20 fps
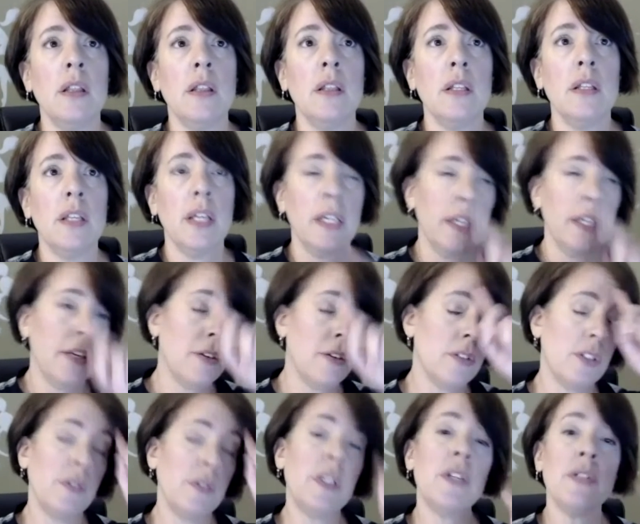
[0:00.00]

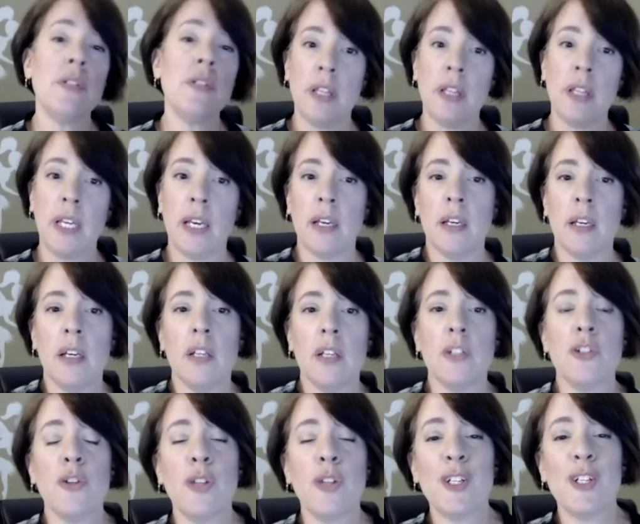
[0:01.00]
Here's the thing.
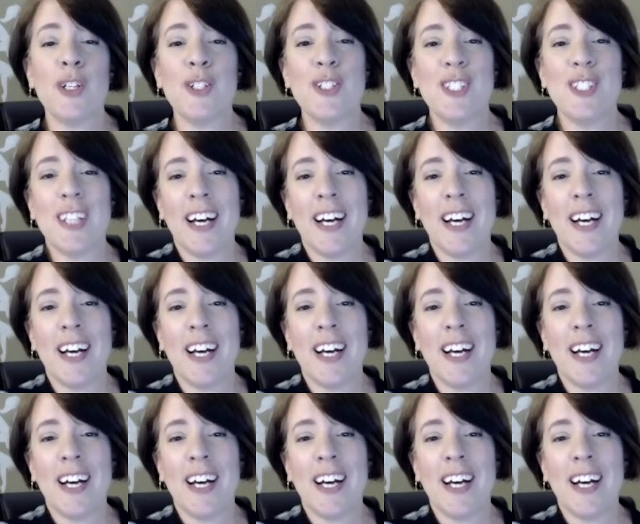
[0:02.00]
So there's